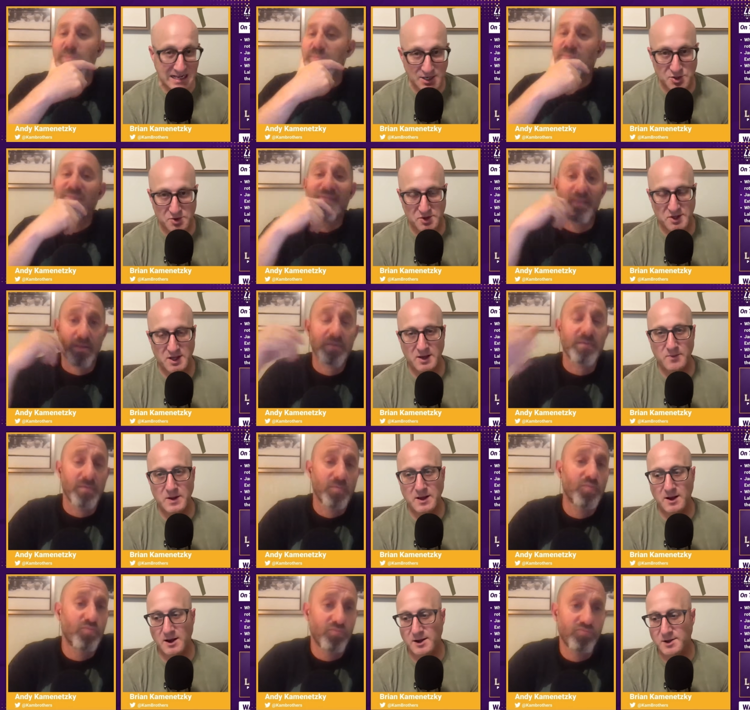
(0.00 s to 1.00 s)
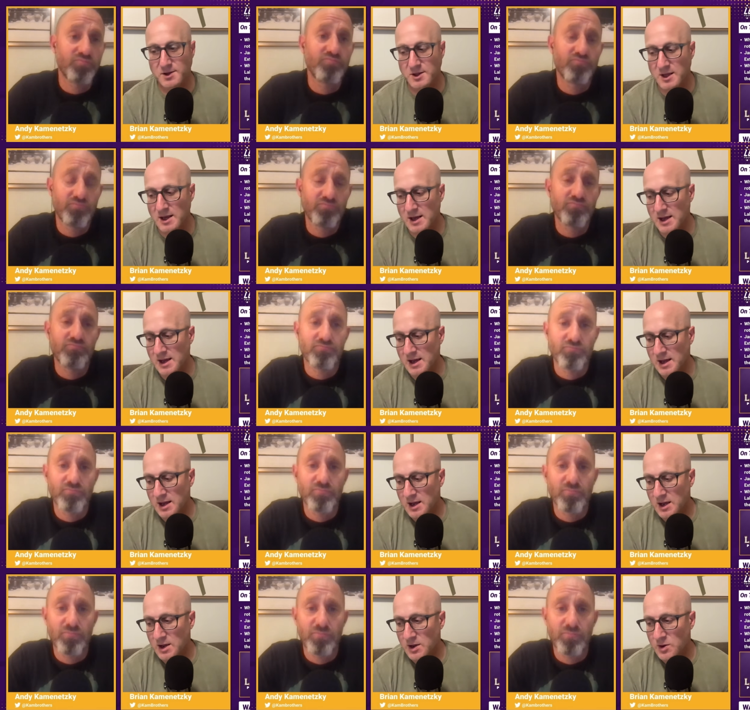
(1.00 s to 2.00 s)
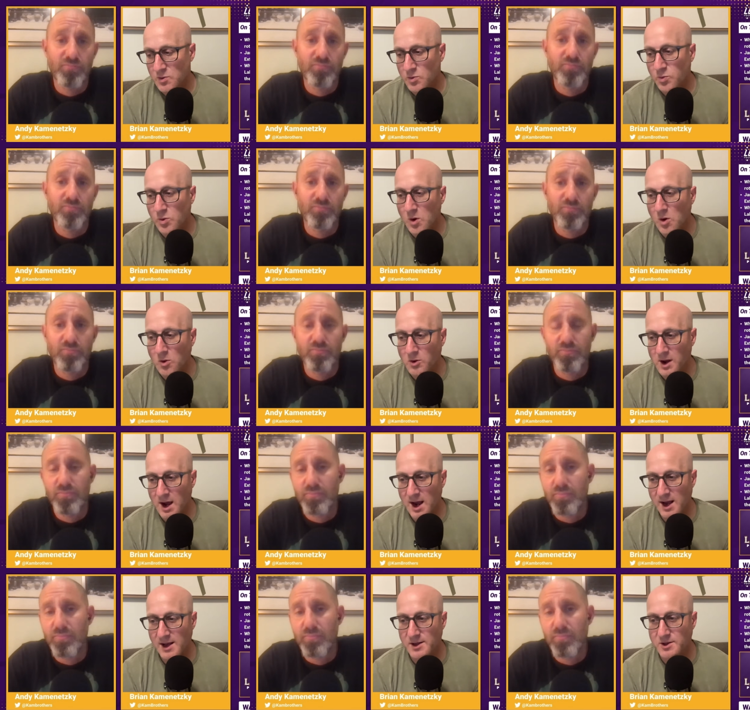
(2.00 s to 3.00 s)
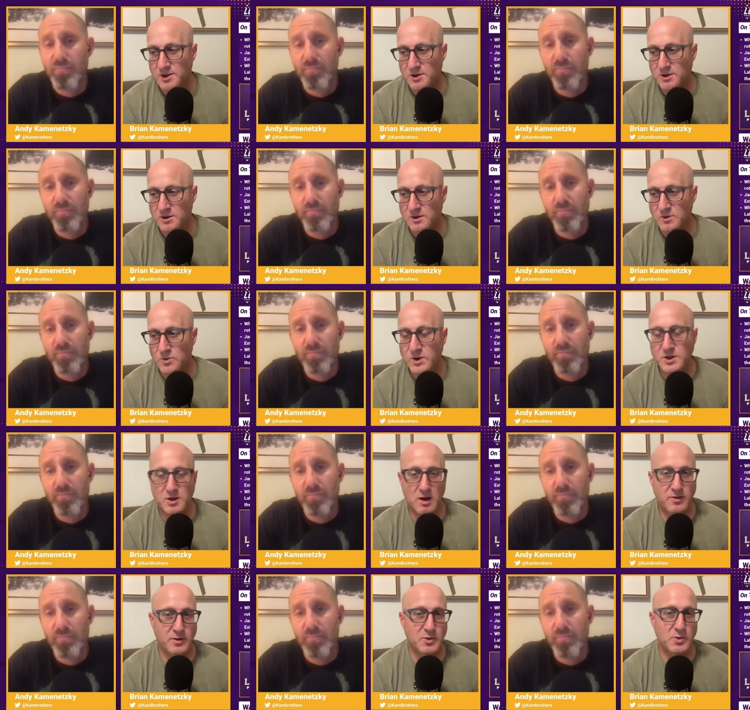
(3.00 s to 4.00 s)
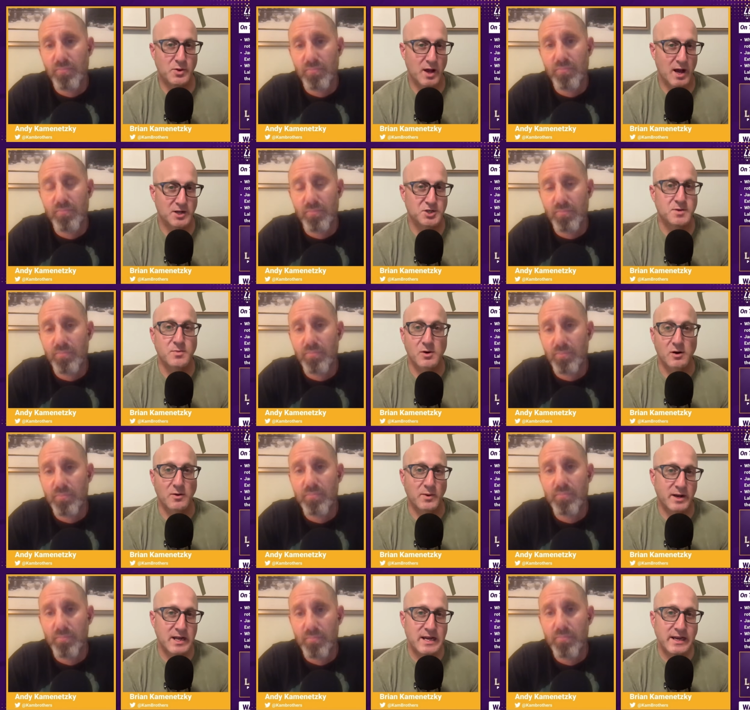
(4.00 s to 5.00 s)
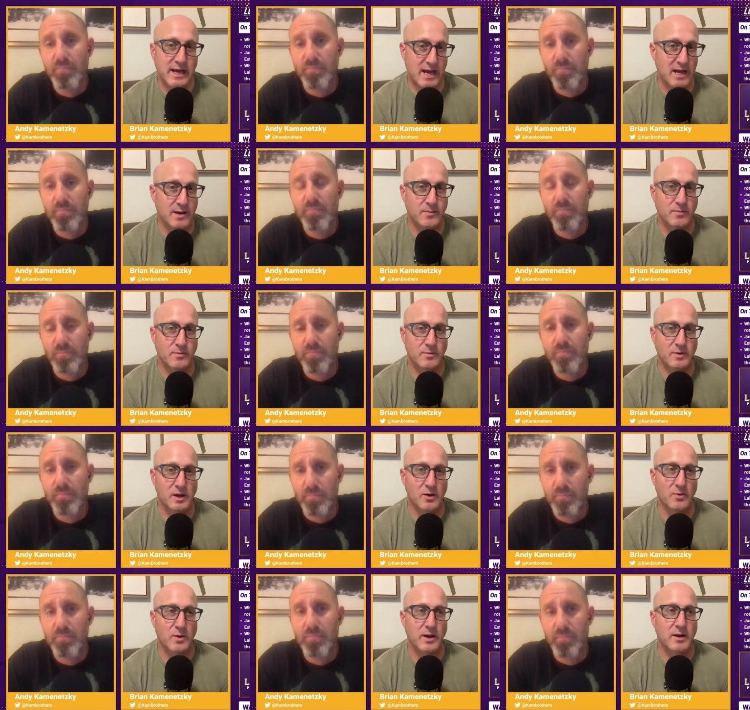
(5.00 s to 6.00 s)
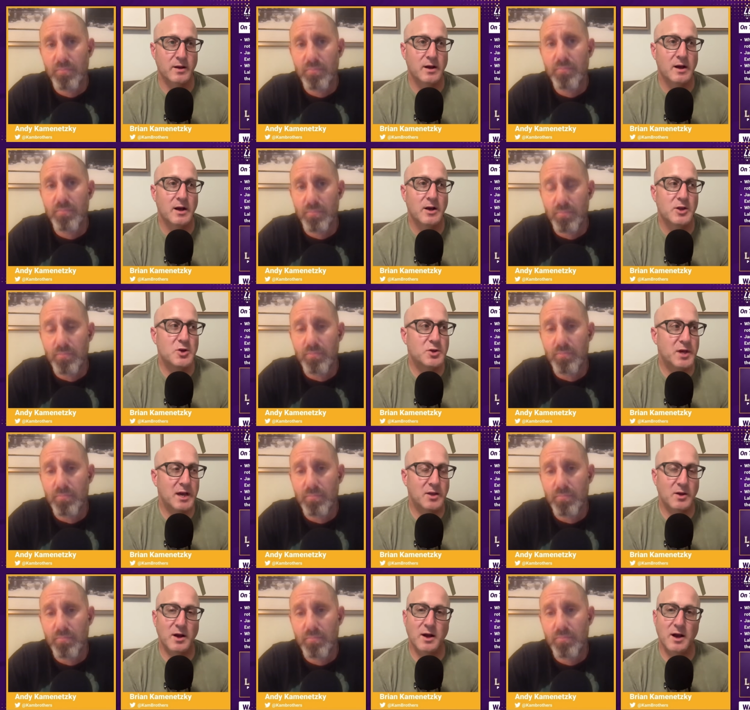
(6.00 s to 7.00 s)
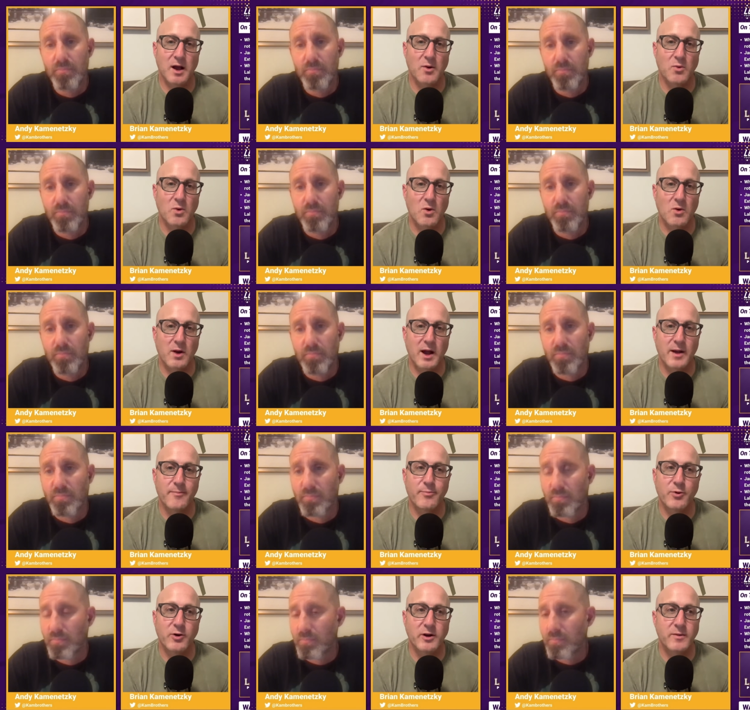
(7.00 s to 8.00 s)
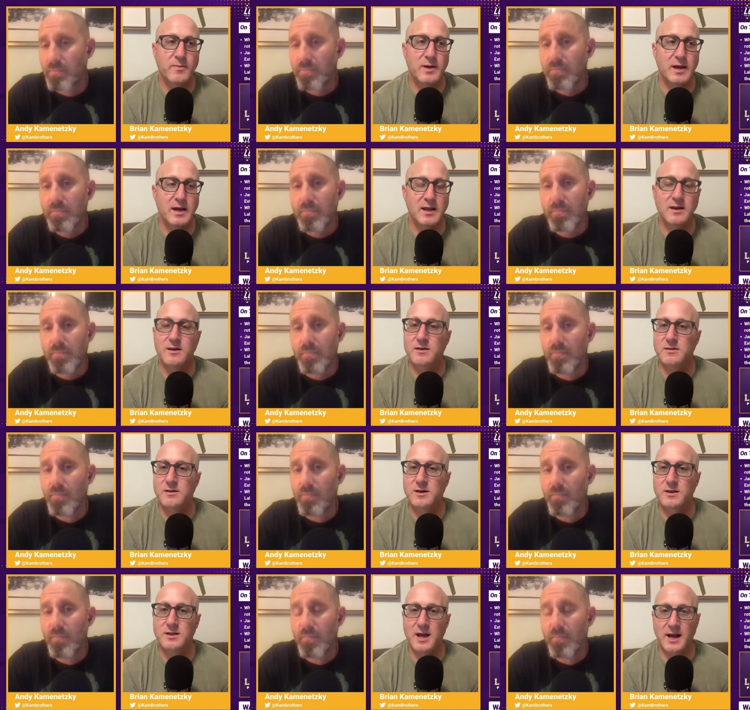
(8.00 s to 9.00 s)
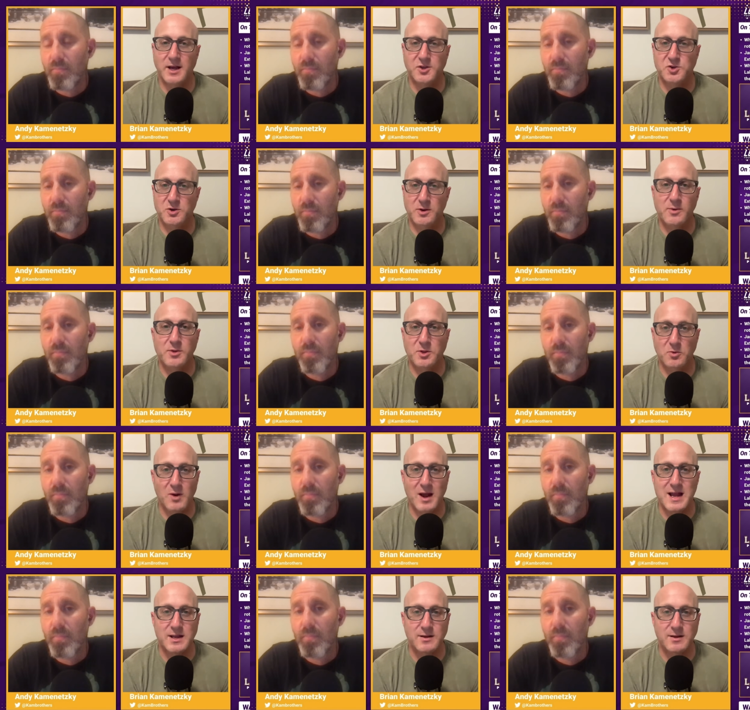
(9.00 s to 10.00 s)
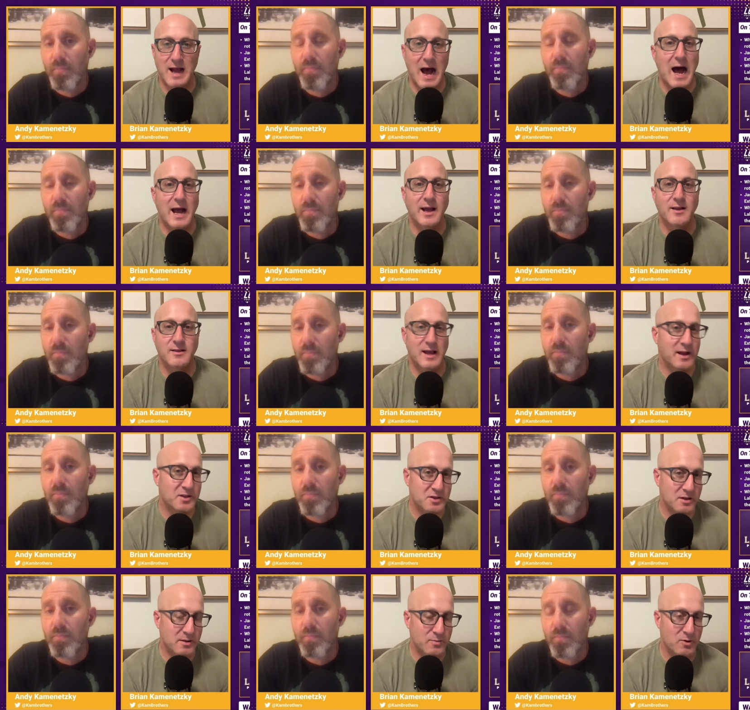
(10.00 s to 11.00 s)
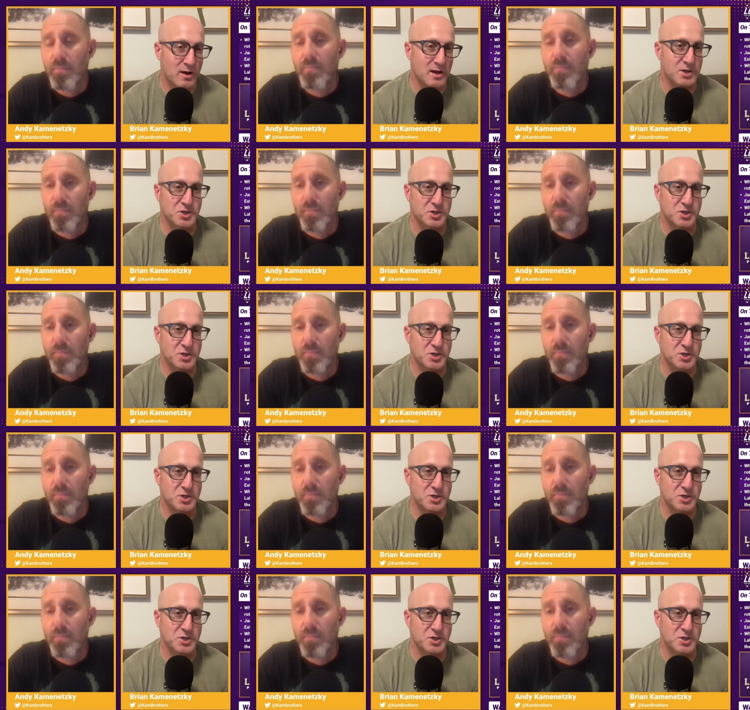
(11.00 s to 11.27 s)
Speaker 1: interesting because role guys we saw this with Hachimura when he came, you know, like you take a, a role guy and put him in contextually with the right guy next to LeBron